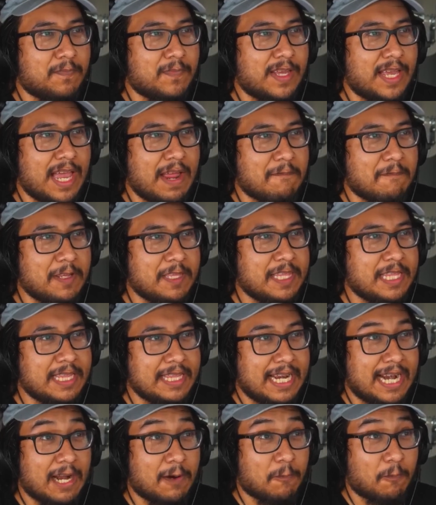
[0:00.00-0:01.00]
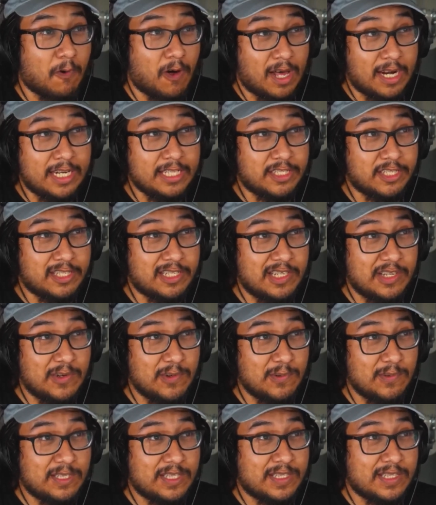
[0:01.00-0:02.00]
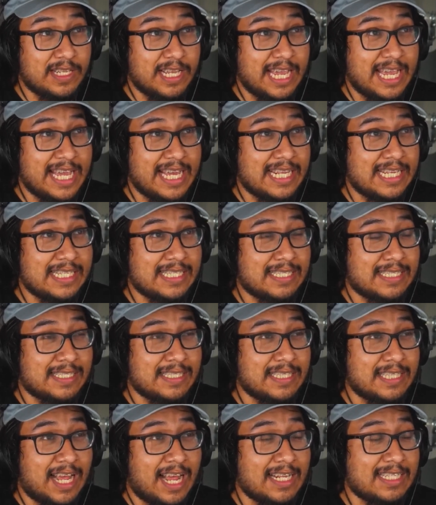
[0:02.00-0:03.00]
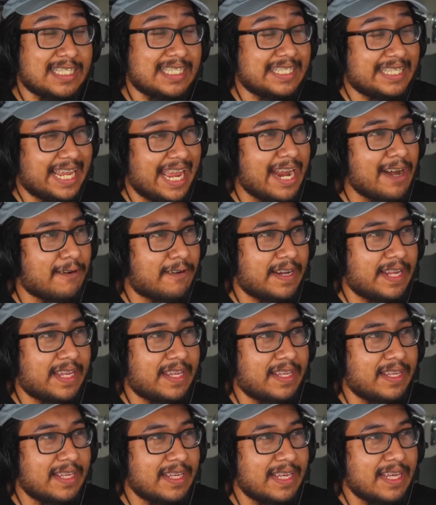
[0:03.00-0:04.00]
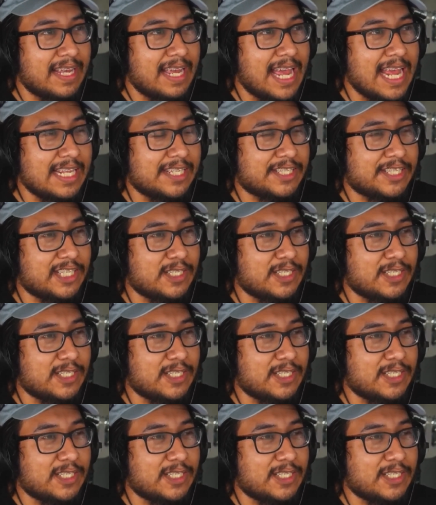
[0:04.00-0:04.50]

everything that I wanted to do is not scary. It's just